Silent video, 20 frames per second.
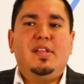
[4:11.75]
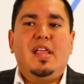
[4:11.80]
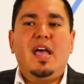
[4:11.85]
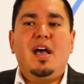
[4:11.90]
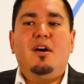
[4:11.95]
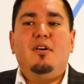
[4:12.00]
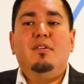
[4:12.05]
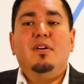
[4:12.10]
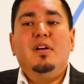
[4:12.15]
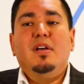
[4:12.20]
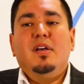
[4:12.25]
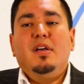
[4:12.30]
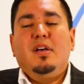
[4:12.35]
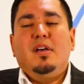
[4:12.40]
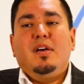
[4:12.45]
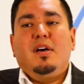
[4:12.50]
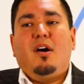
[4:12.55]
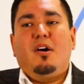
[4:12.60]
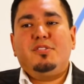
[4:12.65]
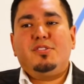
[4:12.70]
Now,
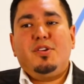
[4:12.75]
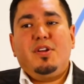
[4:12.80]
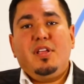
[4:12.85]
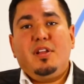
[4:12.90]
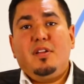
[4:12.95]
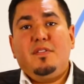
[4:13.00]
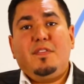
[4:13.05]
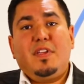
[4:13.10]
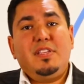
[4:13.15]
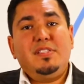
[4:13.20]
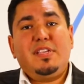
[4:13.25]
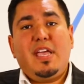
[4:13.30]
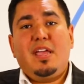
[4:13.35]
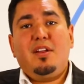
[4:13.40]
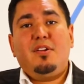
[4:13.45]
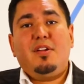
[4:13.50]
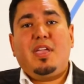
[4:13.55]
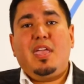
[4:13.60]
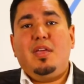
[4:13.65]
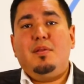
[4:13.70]
alternative
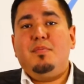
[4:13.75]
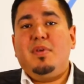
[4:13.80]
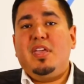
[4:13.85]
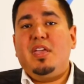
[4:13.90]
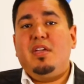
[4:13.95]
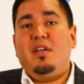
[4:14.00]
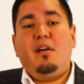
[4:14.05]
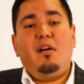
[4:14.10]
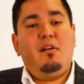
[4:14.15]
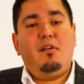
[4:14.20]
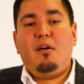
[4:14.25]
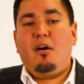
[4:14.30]
container can be